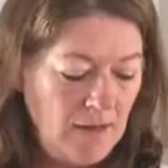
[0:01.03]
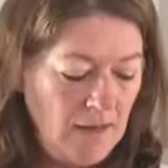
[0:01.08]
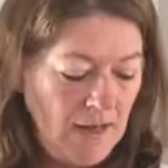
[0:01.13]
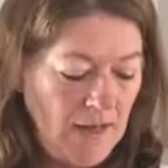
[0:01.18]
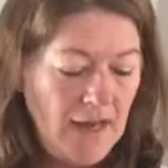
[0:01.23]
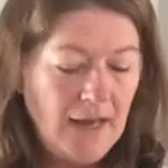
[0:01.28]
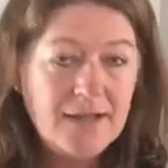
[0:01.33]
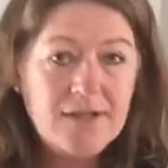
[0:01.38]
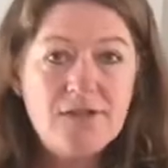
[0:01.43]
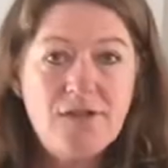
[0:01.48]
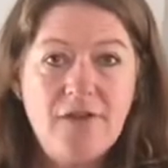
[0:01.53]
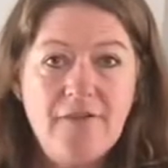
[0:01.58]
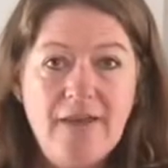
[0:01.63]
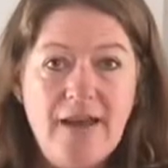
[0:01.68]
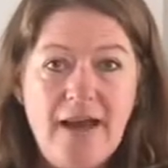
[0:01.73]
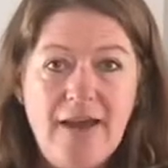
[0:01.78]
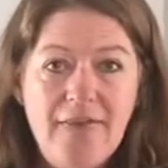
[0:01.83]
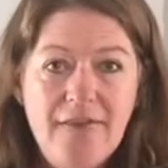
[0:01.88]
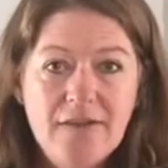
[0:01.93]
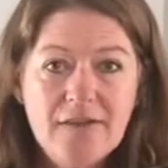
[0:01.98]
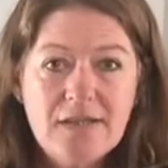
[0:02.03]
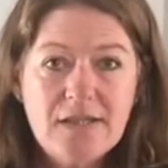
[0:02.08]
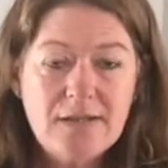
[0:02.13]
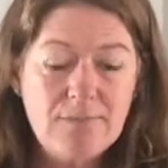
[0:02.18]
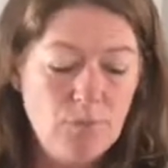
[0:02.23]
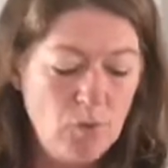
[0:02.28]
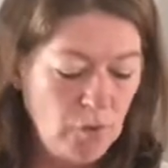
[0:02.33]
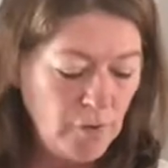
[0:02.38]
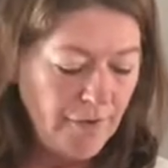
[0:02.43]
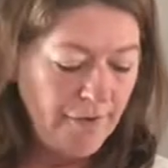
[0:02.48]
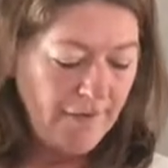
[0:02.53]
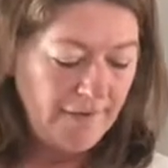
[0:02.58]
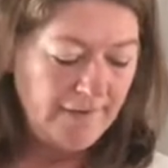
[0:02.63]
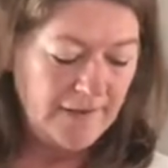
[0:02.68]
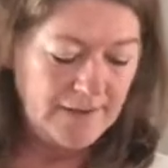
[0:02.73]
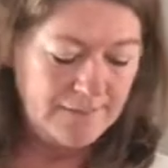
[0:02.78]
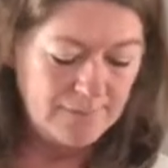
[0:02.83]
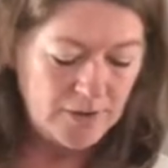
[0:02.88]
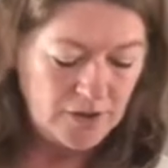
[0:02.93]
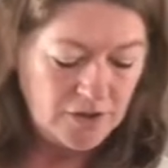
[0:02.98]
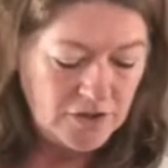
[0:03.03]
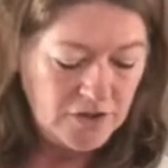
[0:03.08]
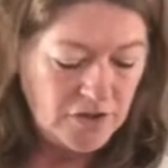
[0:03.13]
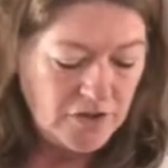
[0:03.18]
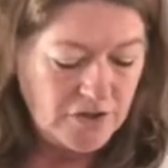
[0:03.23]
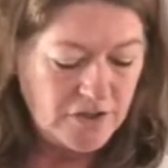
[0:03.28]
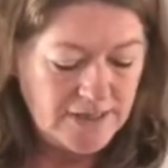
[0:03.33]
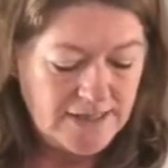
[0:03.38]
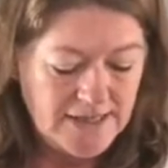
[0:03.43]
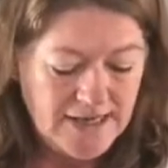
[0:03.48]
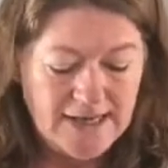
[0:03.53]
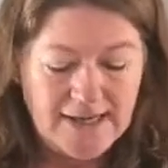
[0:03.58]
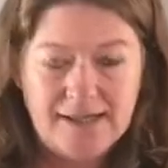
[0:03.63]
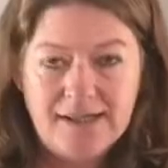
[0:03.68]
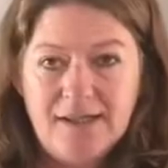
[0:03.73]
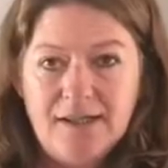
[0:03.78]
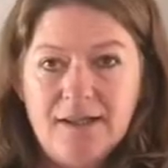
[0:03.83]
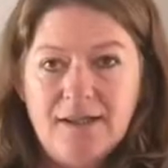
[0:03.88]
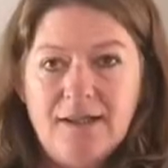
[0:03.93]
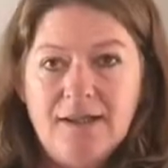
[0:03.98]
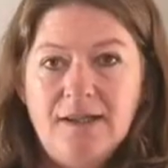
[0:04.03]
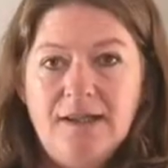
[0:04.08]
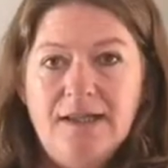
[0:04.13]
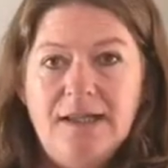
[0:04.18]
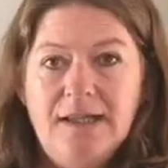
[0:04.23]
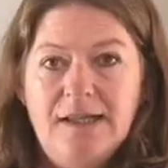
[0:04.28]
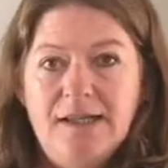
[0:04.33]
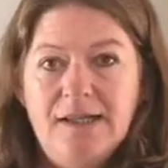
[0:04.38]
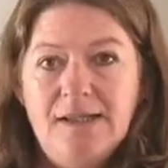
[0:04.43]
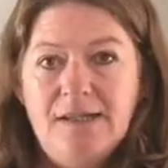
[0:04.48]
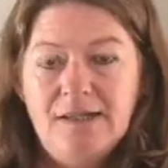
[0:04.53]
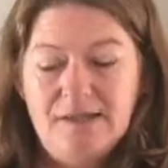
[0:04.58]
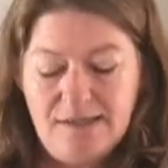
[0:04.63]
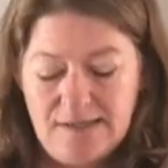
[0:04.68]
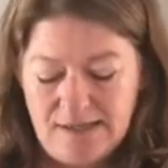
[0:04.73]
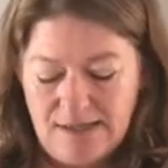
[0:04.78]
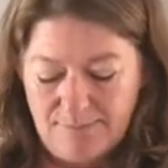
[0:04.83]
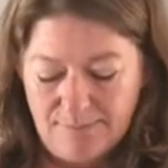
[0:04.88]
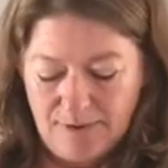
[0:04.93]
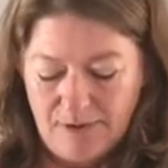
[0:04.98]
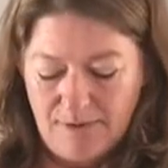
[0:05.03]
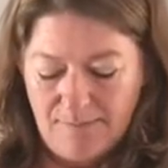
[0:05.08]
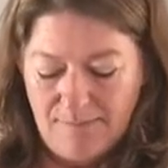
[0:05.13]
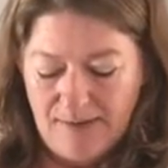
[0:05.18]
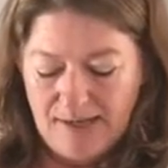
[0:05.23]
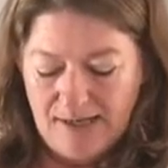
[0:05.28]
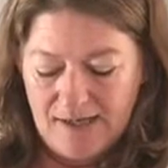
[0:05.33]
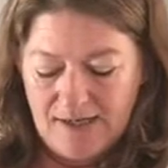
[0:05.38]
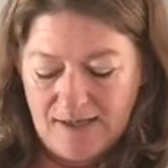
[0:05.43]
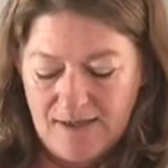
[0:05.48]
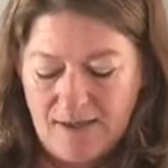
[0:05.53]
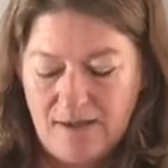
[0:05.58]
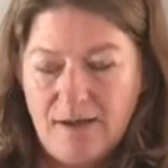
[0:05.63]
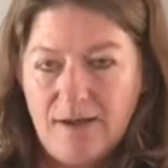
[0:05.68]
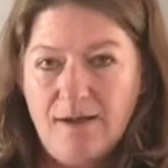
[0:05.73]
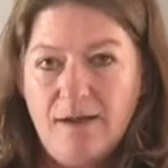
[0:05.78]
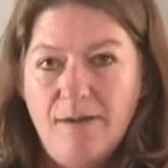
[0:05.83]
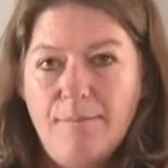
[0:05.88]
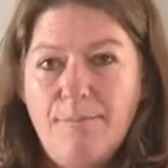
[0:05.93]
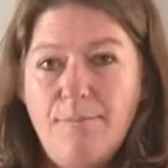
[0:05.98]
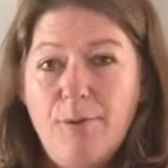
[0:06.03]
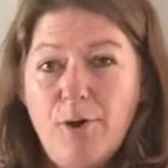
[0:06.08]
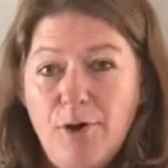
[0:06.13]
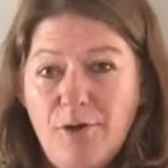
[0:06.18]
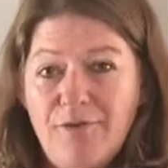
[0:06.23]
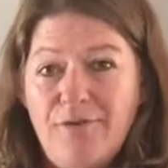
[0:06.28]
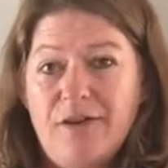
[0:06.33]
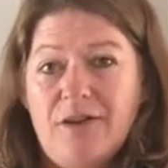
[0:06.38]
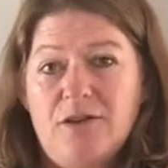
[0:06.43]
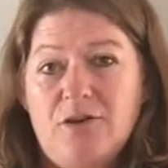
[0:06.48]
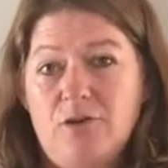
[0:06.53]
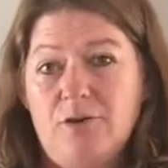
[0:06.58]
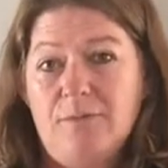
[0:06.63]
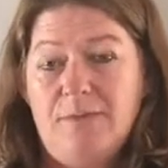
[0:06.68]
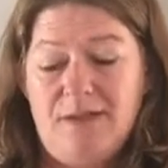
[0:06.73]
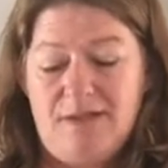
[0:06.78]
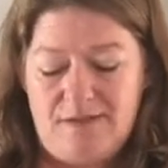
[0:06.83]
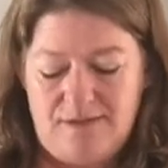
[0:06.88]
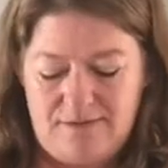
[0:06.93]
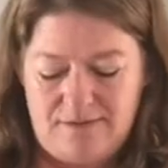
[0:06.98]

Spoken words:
Hi, so the other small thing that I'm going to do today is I'm going to make perfect hummus.